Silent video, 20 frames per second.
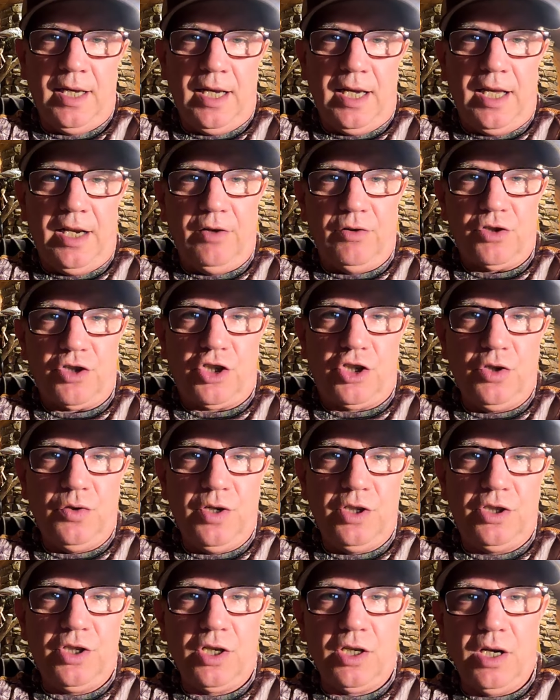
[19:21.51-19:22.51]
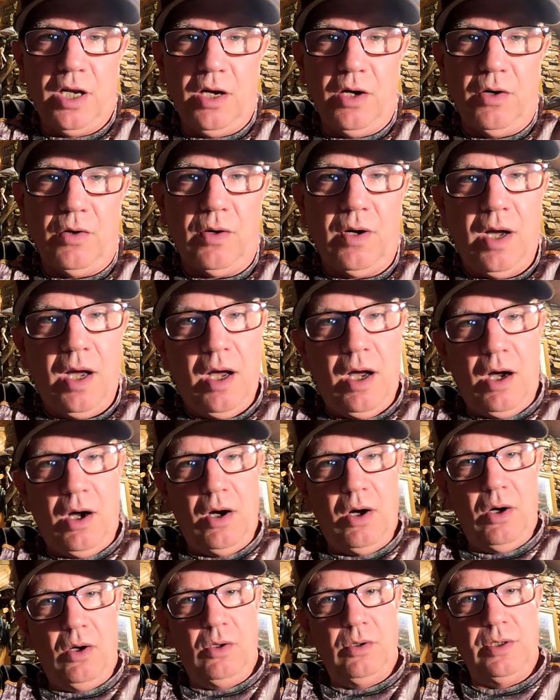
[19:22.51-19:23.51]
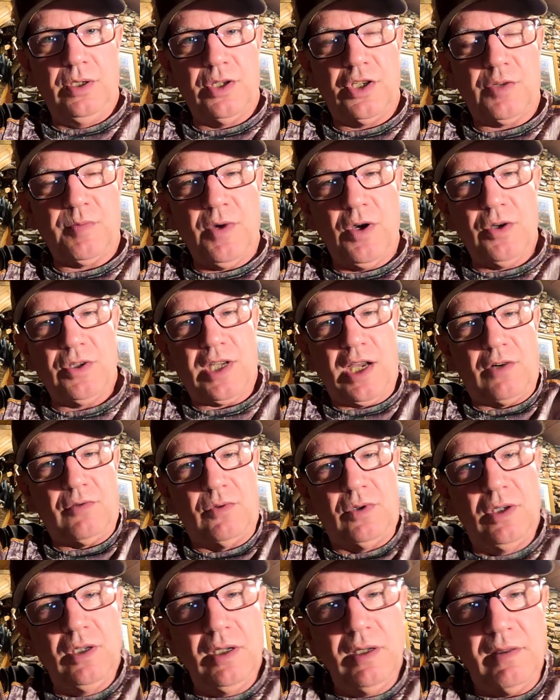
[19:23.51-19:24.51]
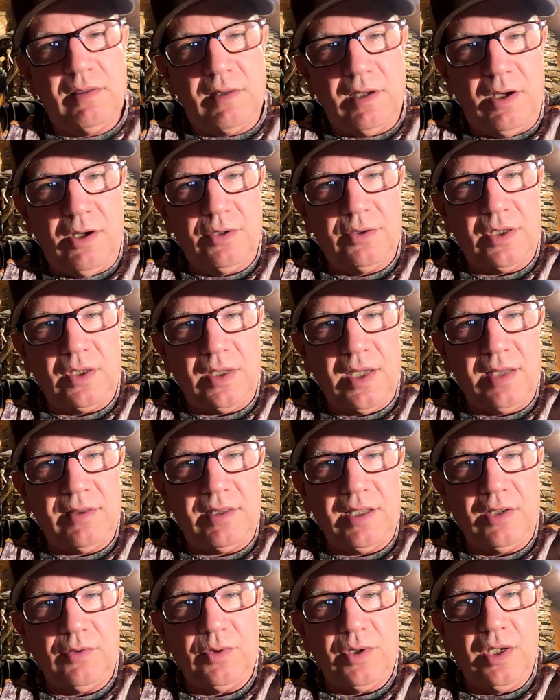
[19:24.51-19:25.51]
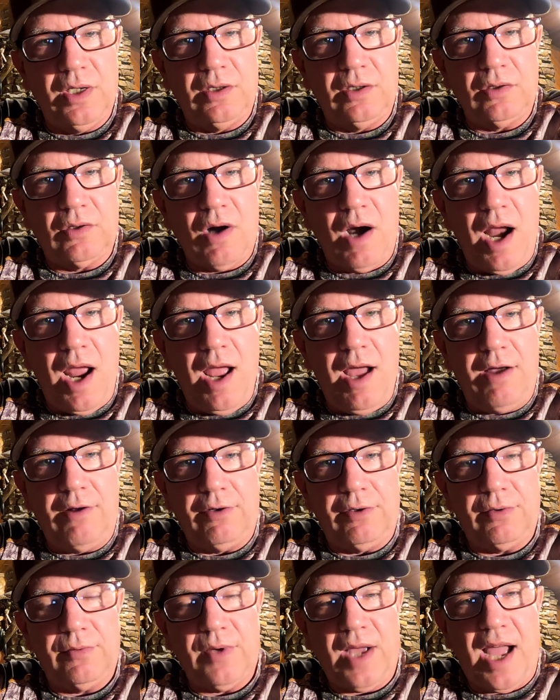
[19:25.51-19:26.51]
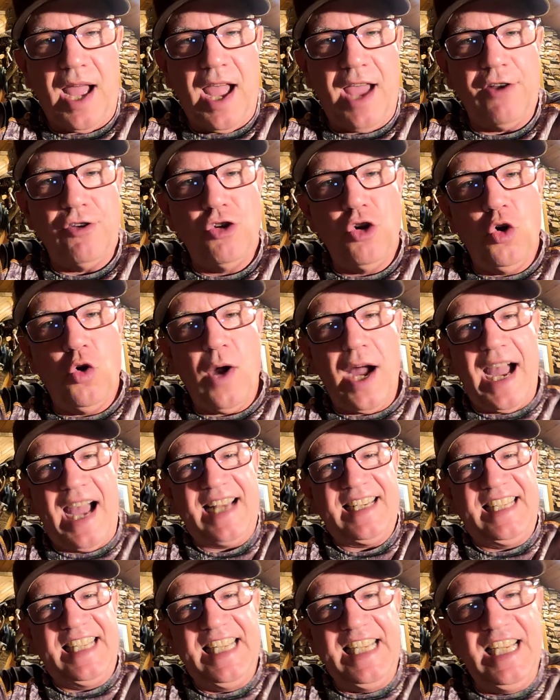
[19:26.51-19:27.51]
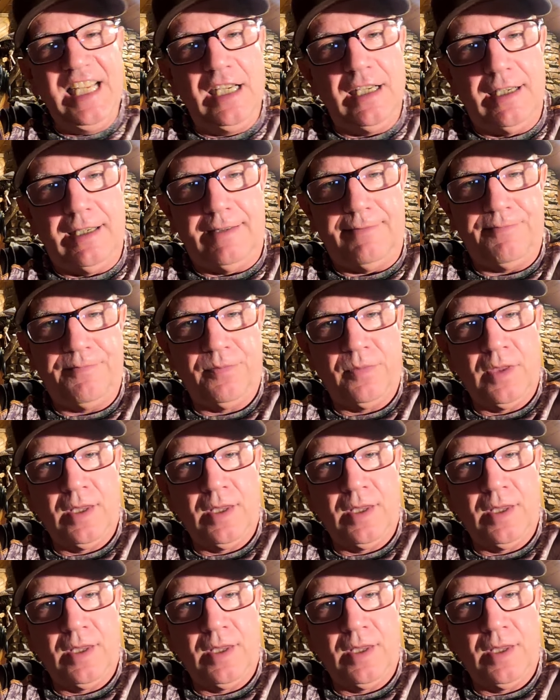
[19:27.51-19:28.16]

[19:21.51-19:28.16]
and it was 2 inches low. Holy smokes, I really thought that thing would hit the ground. I had no idea